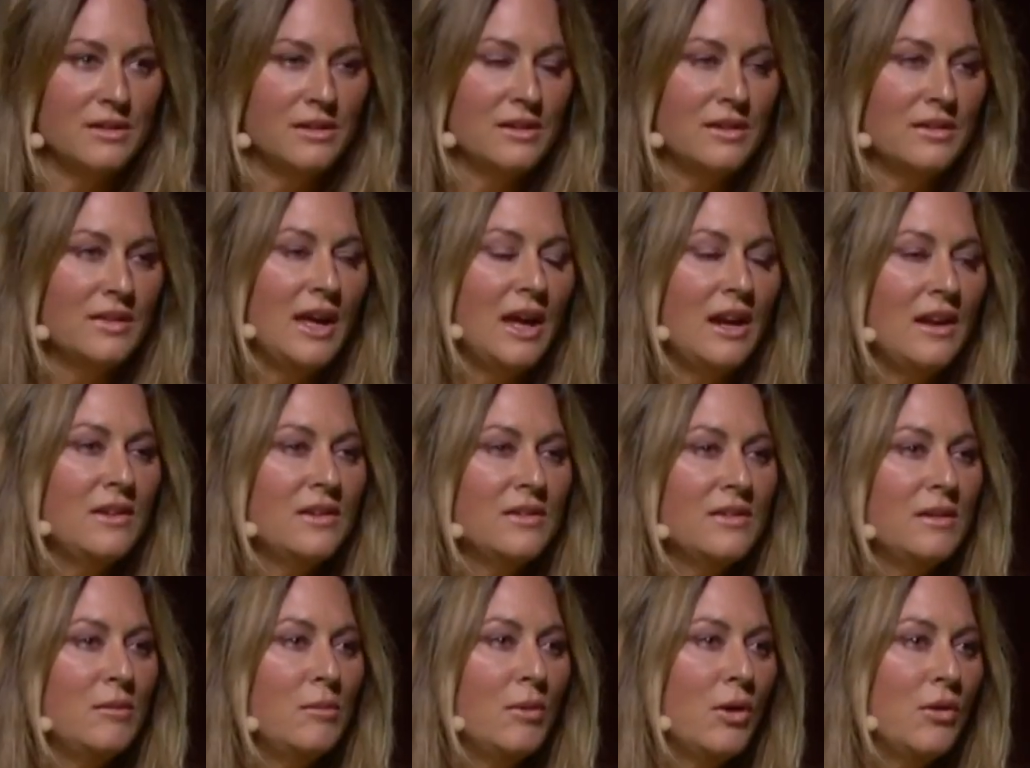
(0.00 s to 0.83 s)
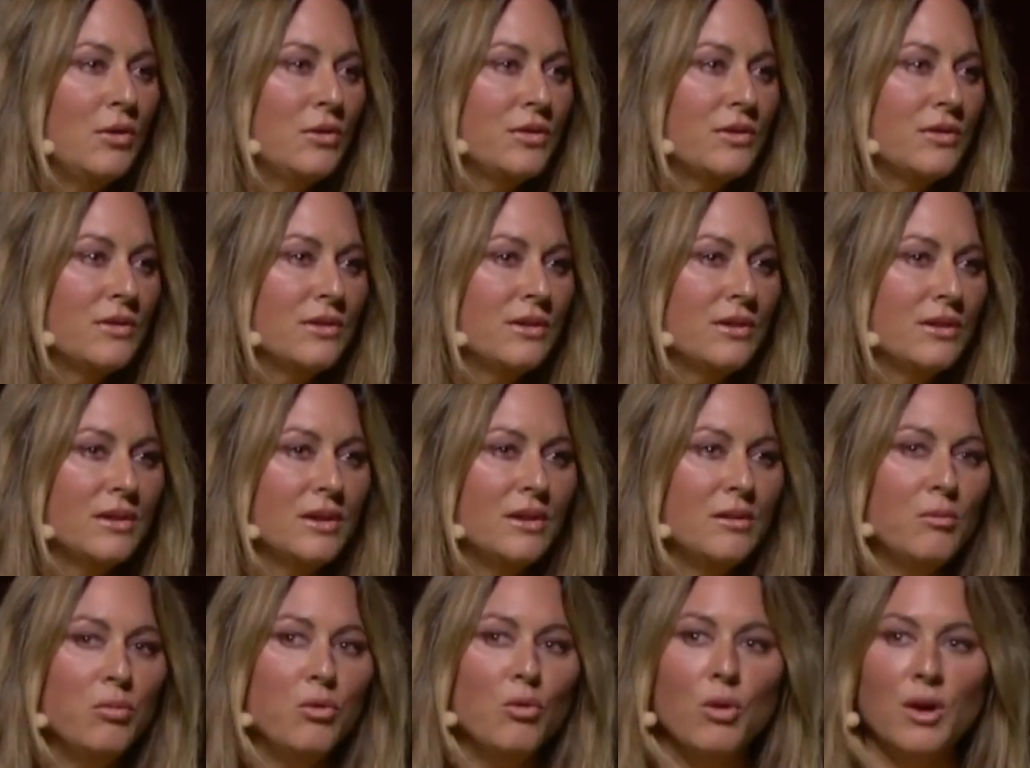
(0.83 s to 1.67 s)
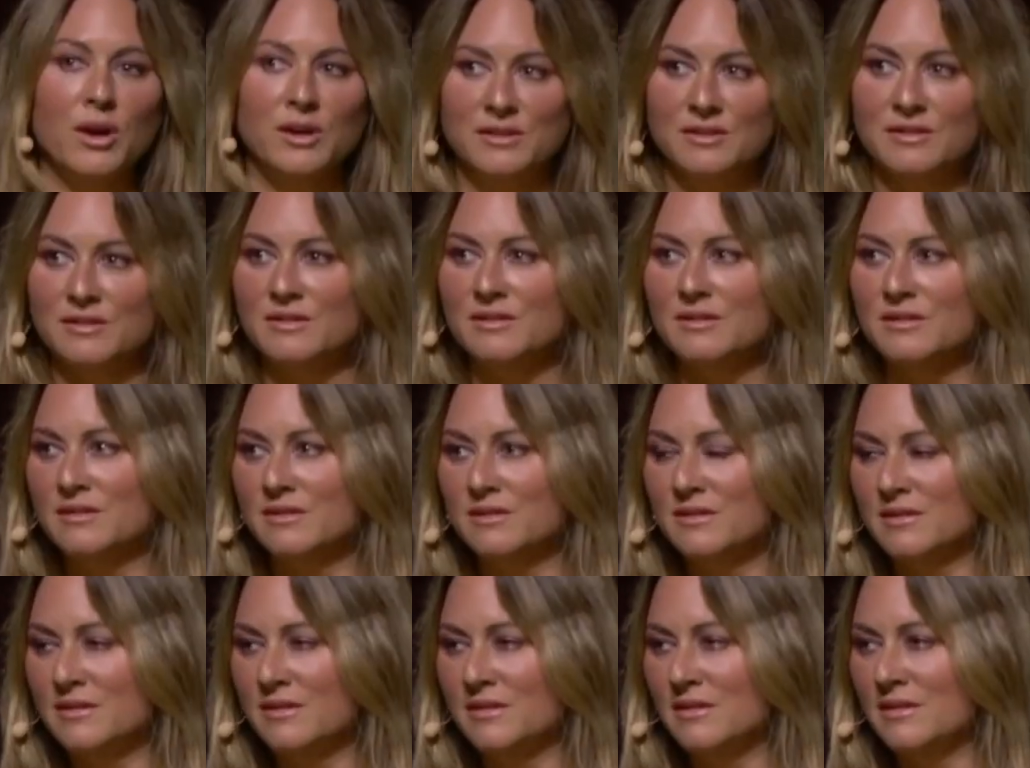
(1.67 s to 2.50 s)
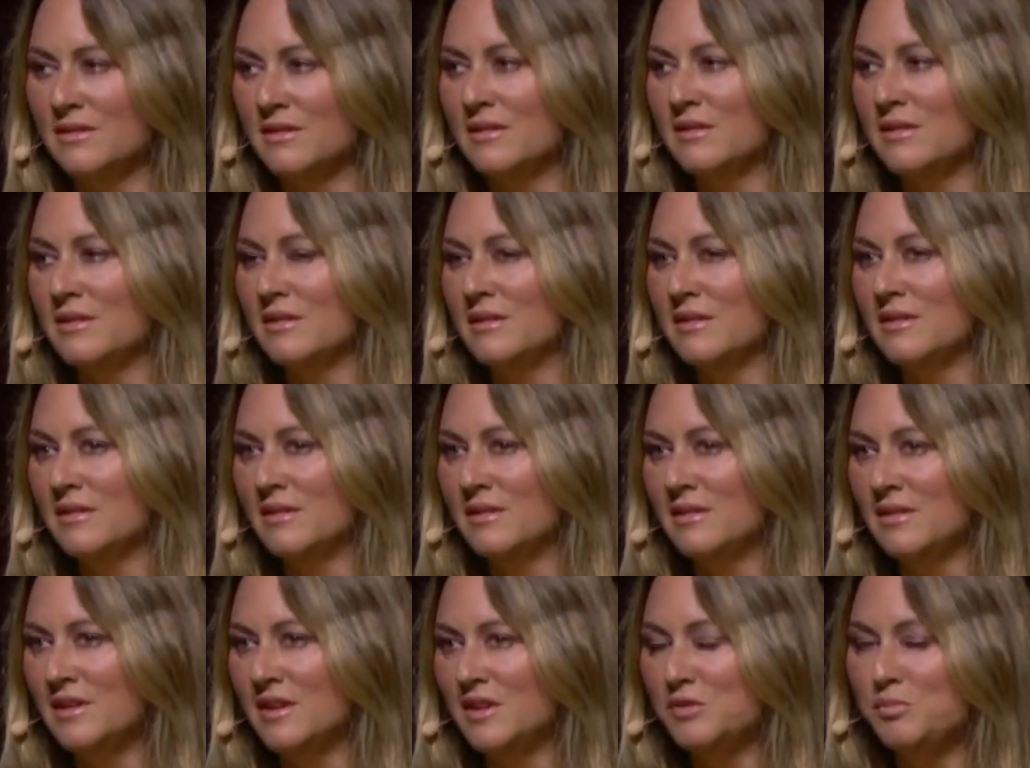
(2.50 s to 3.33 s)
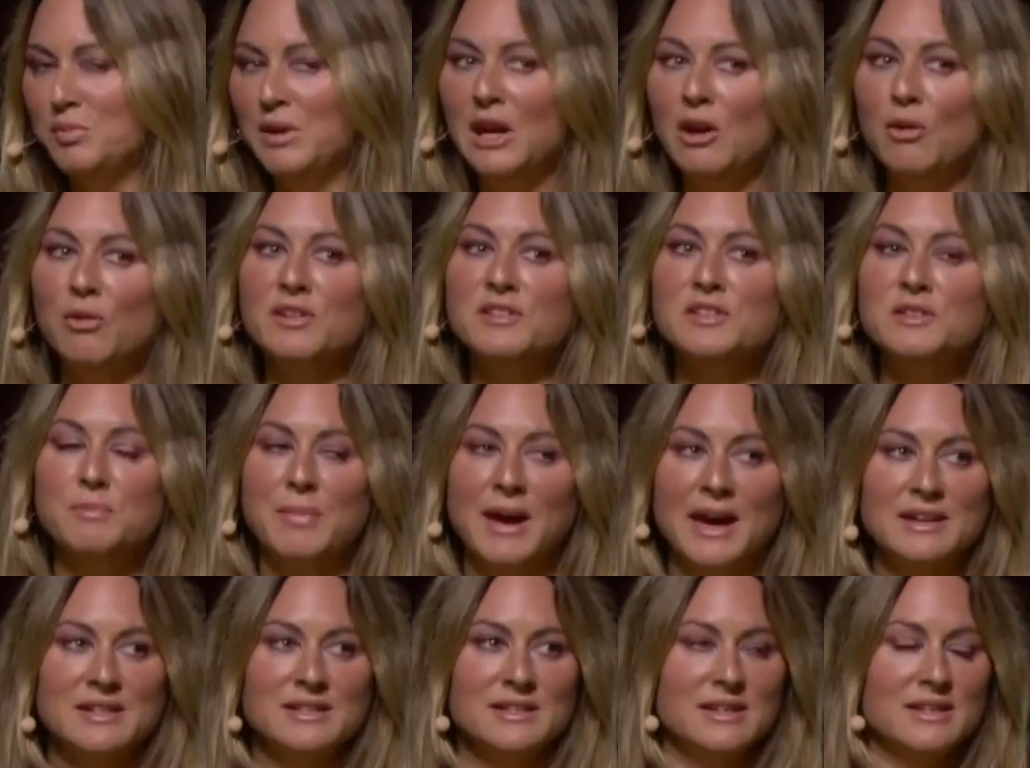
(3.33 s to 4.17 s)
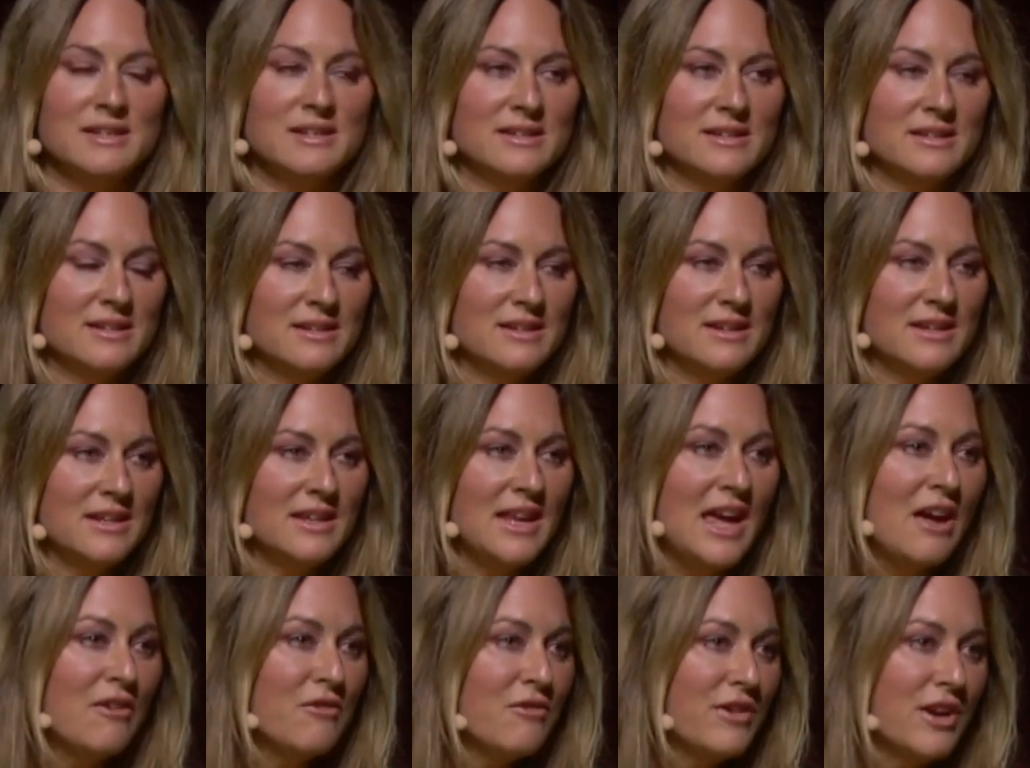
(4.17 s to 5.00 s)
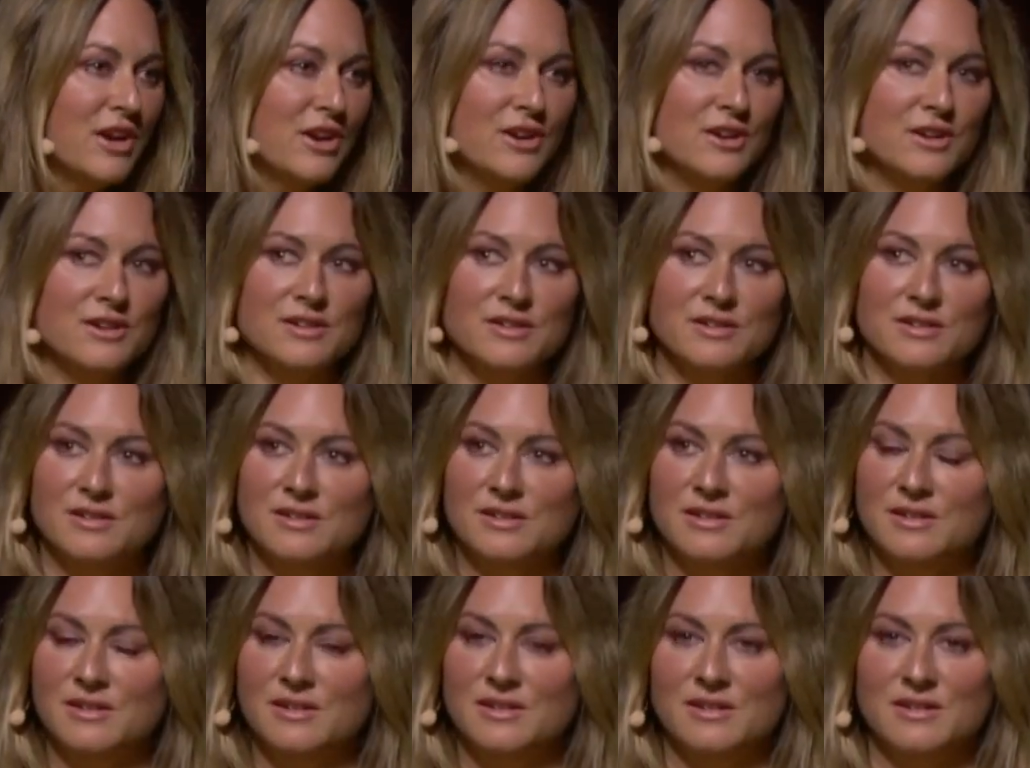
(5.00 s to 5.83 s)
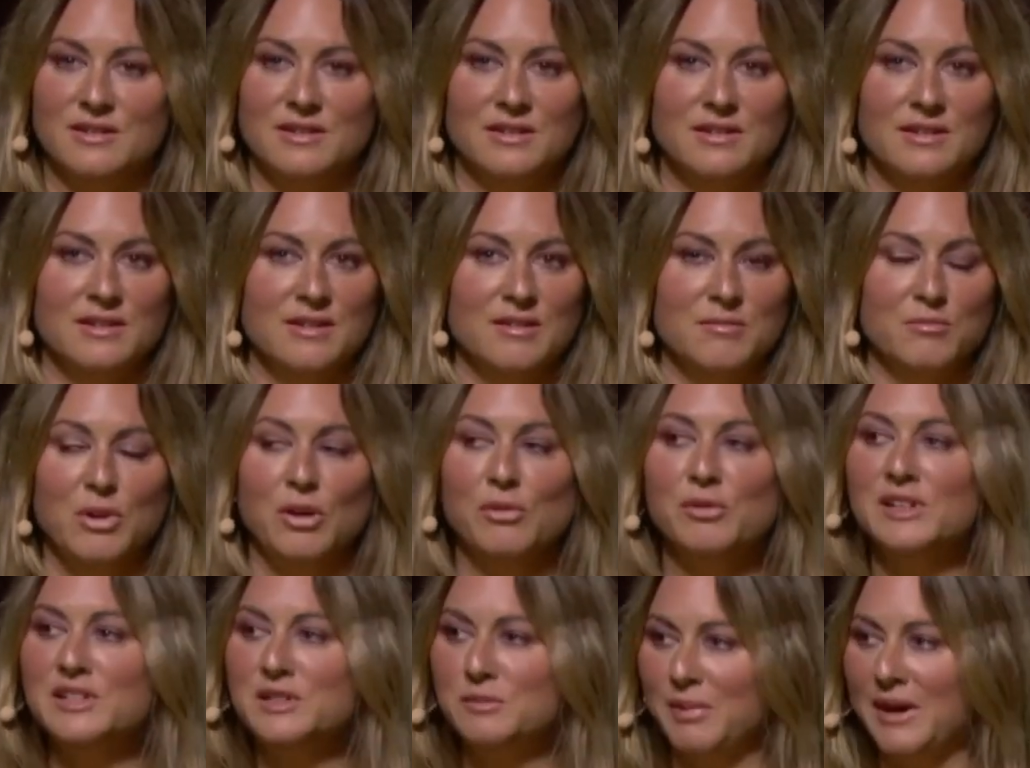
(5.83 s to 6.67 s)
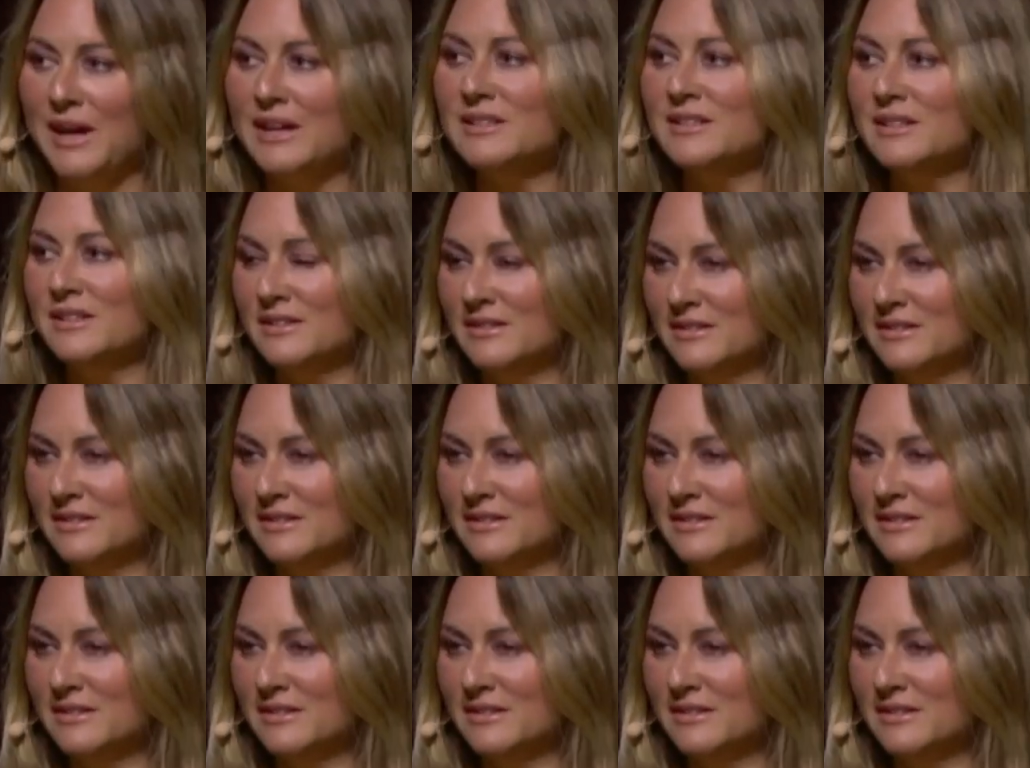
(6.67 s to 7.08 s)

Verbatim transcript: That is the most important, is being respected, not feared, but respected